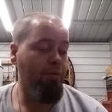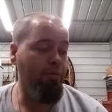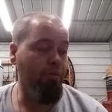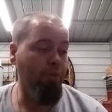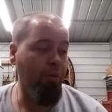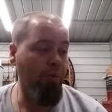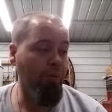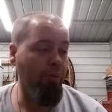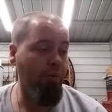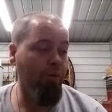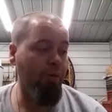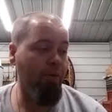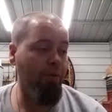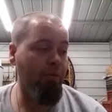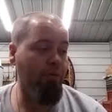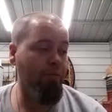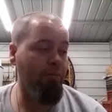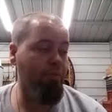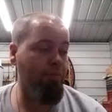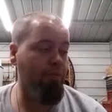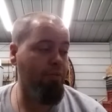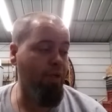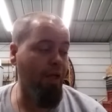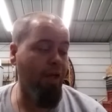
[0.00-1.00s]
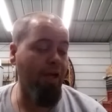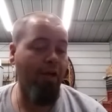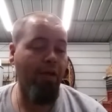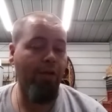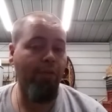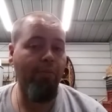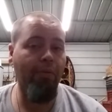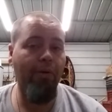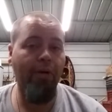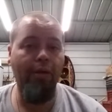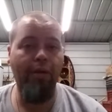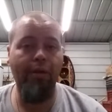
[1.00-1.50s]
doing it, taking
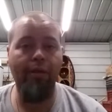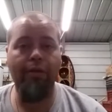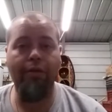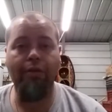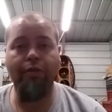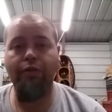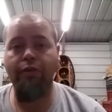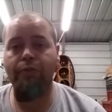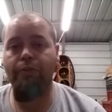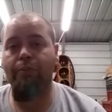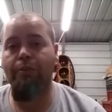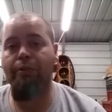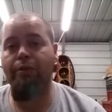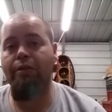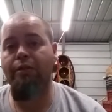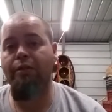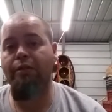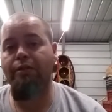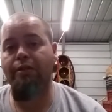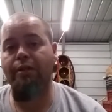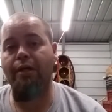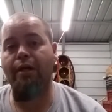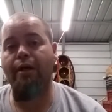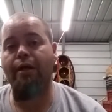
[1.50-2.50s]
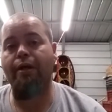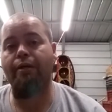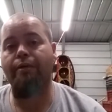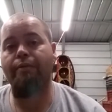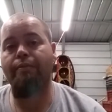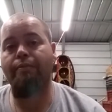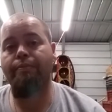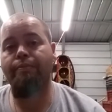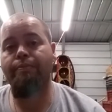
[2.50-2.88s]
the money and just putting it aside.